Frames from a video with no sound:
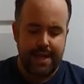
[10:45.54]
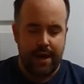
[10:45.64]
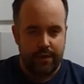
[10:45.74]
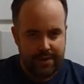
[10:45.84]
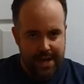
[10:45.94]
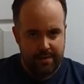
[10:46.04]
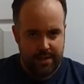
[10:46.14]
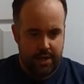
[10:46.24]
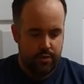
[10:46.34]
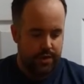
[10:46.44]
Now the
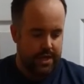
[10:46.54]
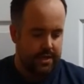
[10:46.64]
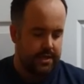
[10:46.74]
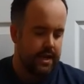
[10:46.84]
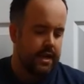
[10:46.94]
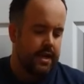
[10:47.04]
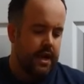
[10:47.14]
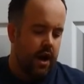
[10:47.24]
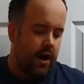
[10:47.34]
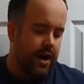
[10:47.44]
downside with this,
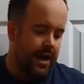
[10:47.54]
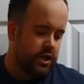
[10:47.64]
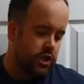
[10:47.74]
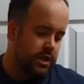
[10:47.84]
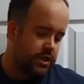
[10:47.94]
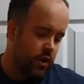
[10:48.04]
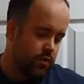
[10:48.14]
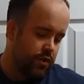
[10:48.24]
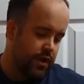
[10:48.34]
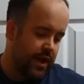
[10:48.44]
I actually
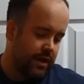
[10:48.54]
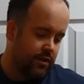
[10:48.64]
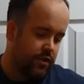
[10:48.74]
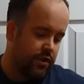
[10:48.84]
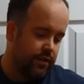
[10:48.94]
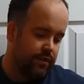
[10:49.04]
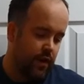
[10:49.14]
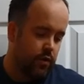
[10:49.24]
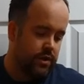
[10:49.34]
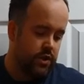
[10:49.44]
don't think that the
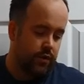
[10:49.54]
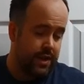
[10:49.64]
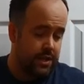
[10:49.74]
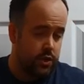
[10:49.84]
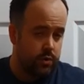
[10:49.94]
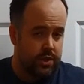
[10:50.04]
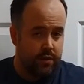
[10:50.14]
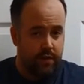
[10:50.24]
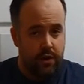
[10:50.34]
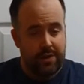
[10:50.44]
focus on this, the
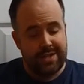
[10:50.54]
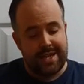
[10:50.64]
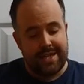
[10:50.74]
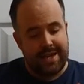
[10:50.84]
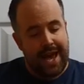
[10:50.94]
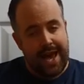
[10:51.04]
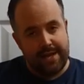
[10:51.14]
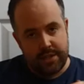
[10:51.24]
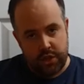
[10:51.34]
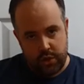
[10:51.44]
autofocus, is
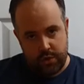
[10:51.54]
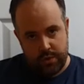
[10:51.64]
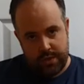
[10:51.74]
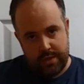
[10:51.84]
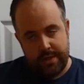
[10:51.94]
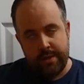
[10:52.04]
as good